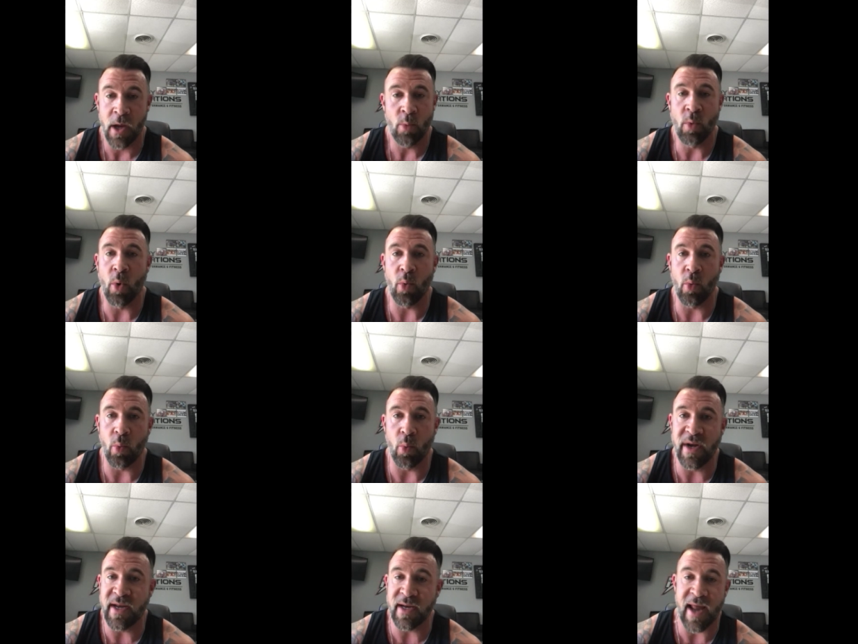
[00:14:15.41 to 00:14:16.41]
Well,
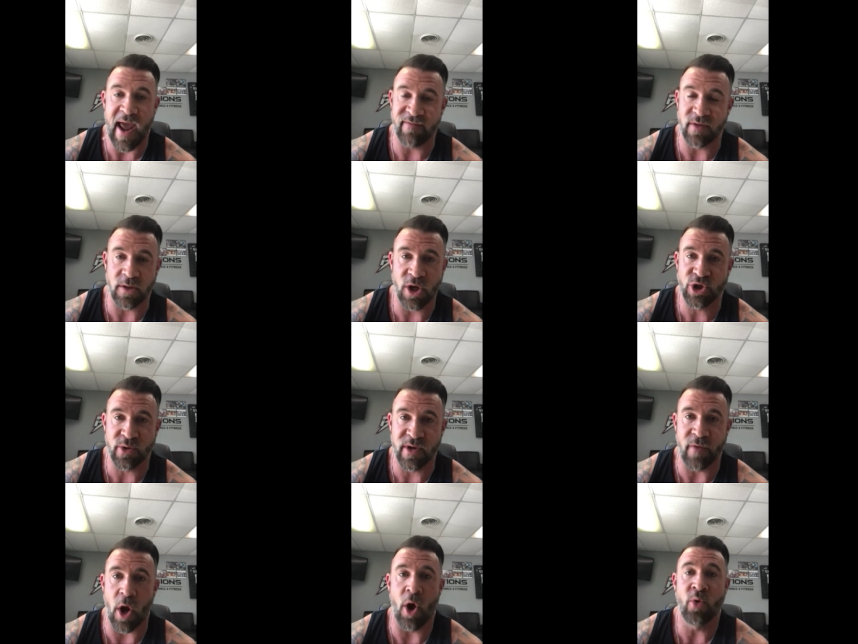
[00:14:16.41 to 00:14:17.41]
we didn't have the luxury
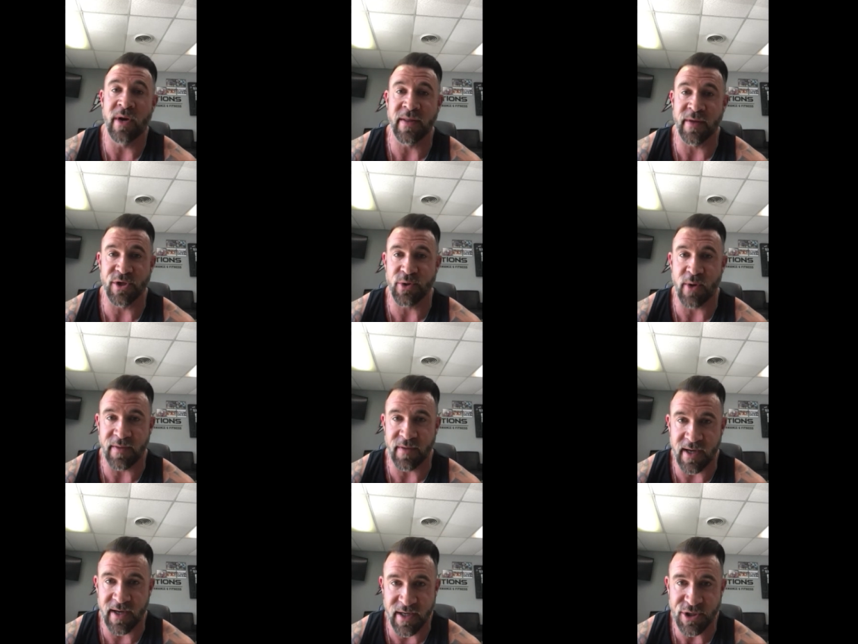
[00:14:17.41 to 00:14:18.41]
of owning their strength
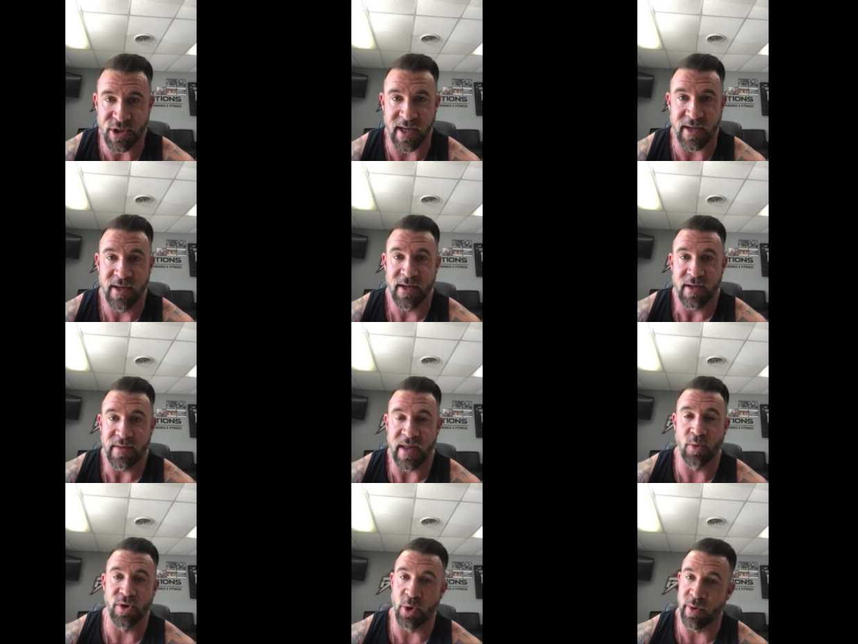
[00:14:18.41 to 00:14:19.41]
and conditioning. They
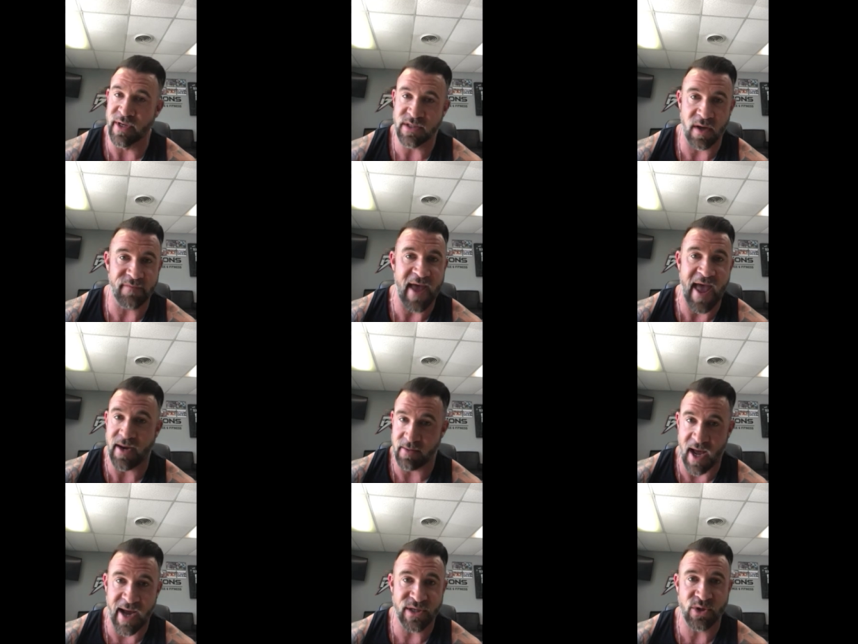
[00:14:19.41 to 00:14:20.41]
were doing stuff at
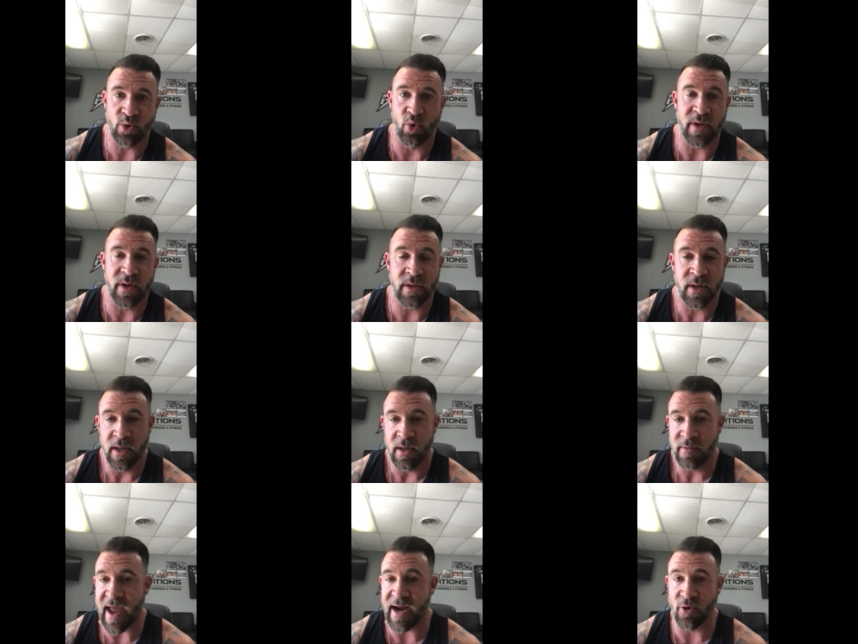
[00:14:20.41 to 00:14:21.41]
high school, and
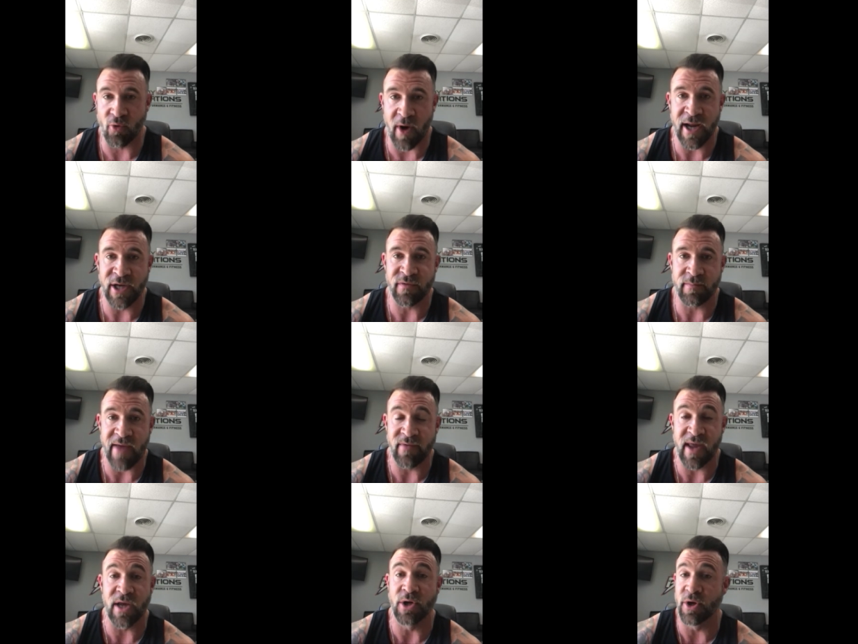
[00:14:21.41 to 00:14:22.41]
that could range from
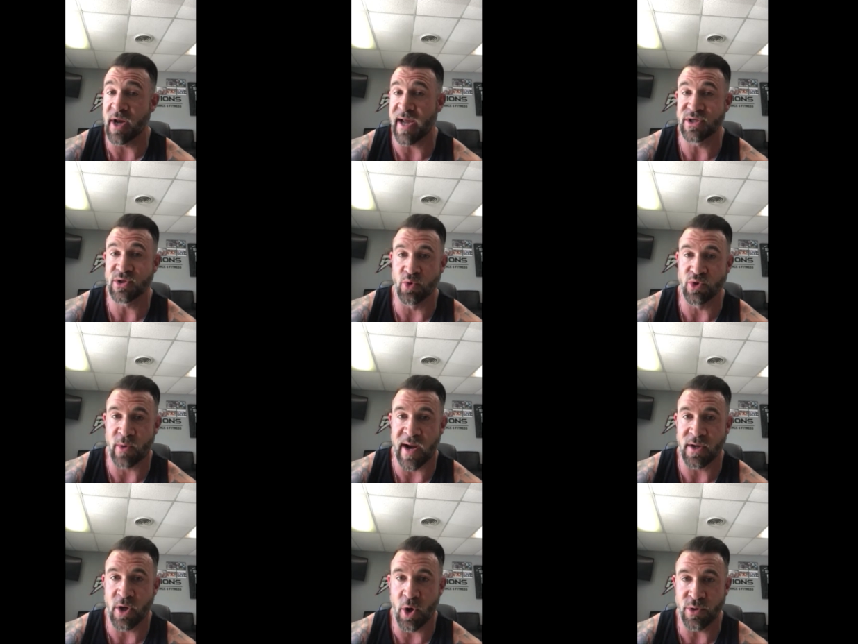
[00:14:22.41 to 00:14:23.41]
having a good high school
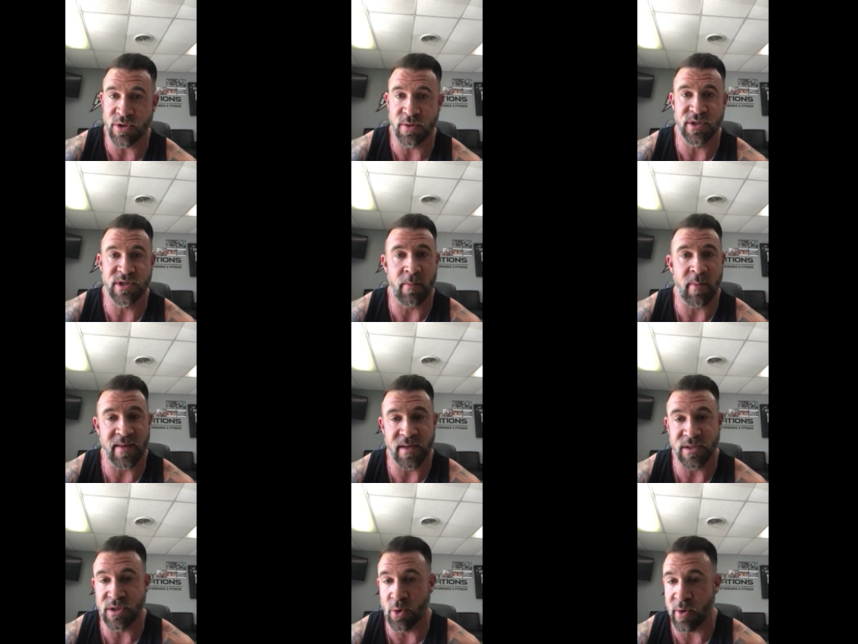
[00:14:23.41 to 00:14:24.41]
strength coach to somebody
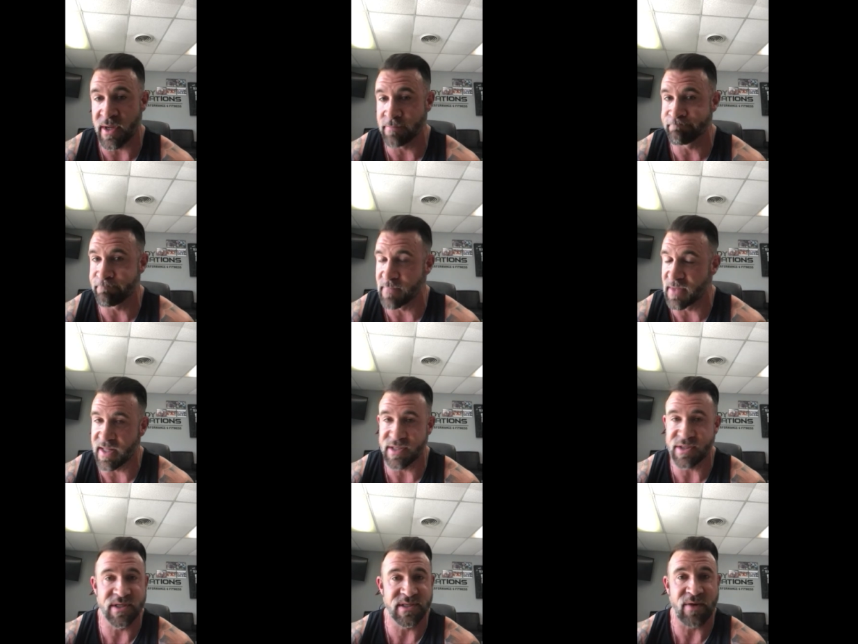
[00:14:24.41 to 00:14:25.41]
that's doing, let's
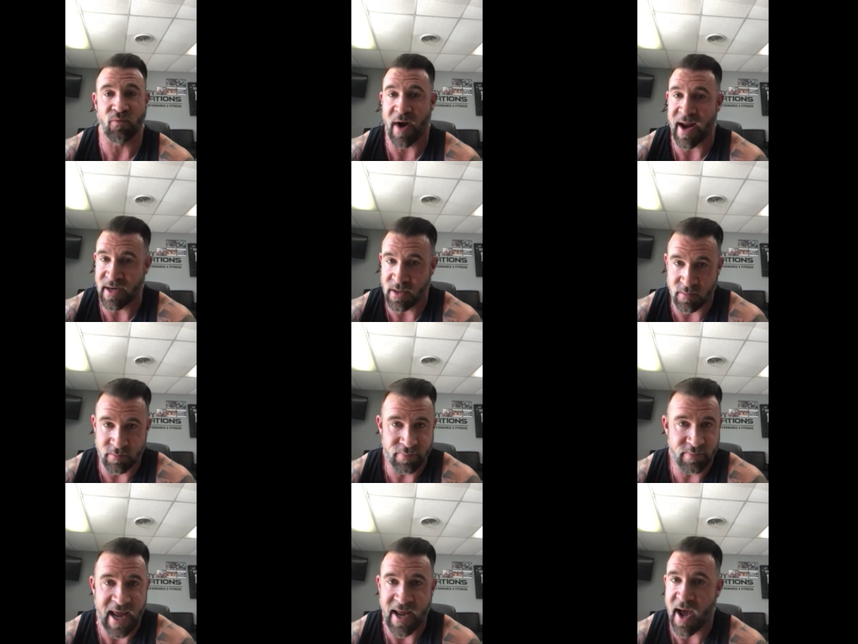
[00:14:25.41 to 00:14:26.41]
just say, random
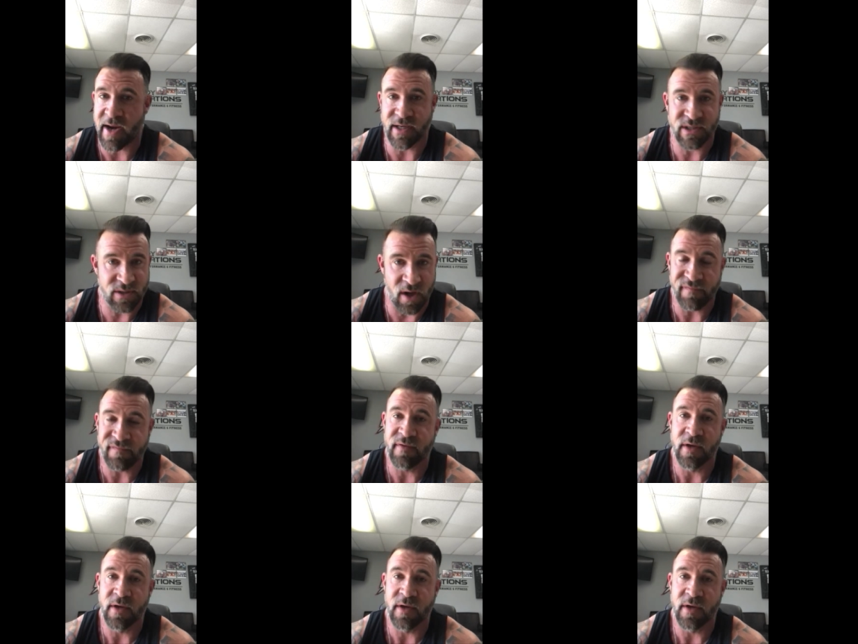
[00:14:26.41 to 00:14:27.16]
chaotic stuff.